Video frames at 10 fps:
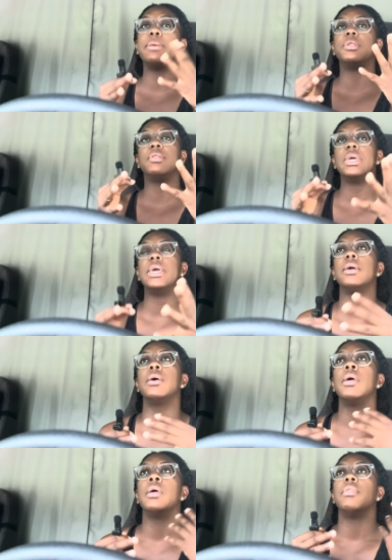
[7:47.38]

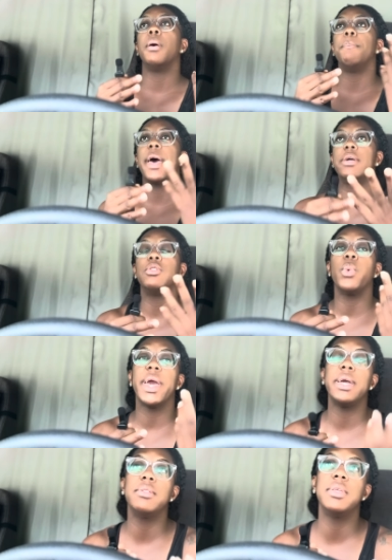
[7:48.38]
seeing the best
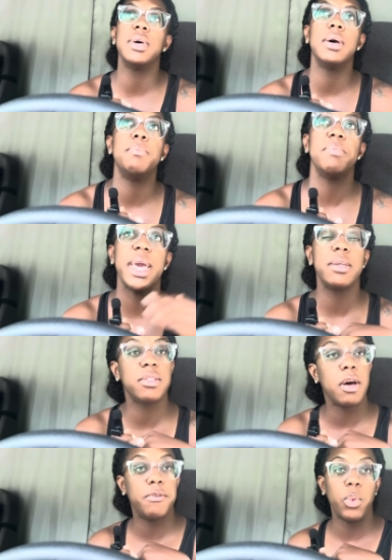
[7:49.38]
ways to make
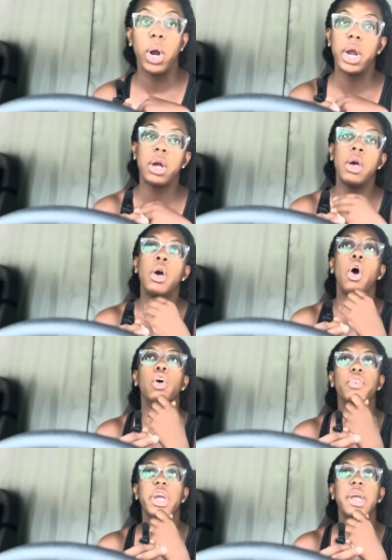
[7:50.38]
stuff work
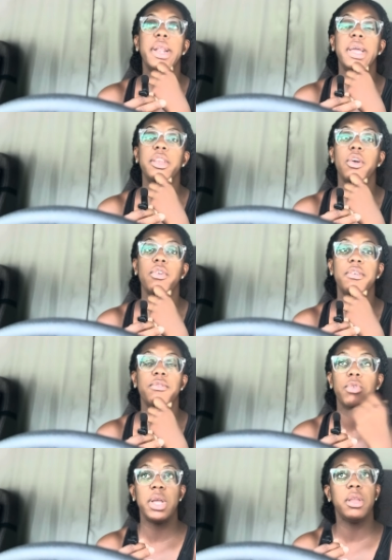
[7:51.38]
over here at
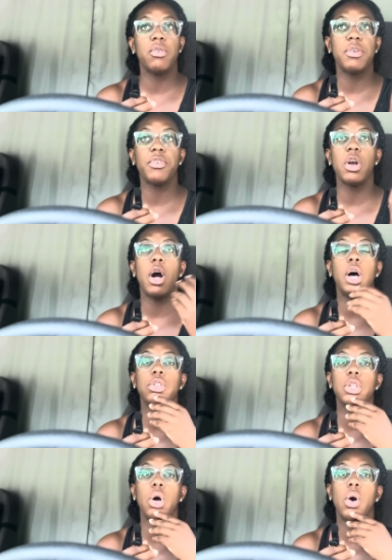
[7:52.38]
Indian River.
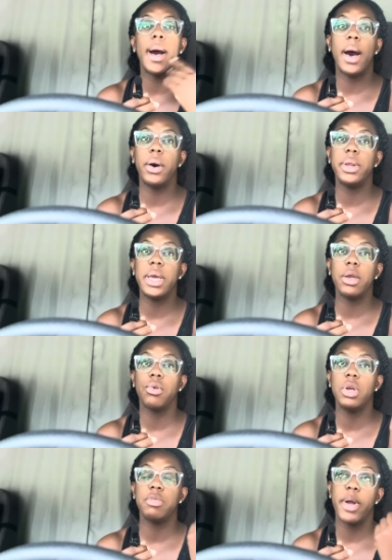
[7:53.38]
Also, how to
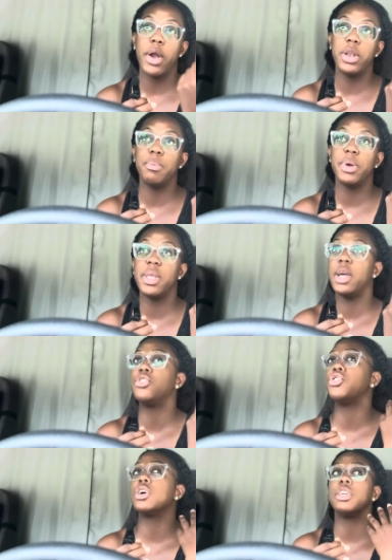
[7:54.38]
increase my earning
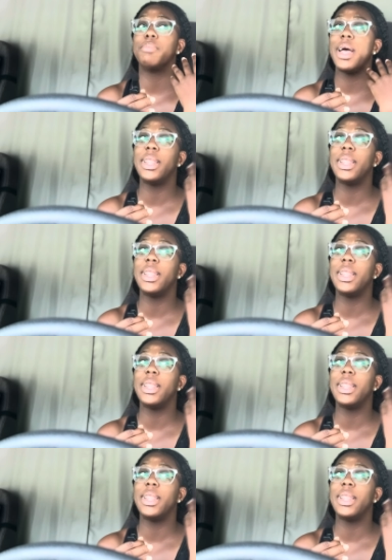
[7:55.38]
potential, because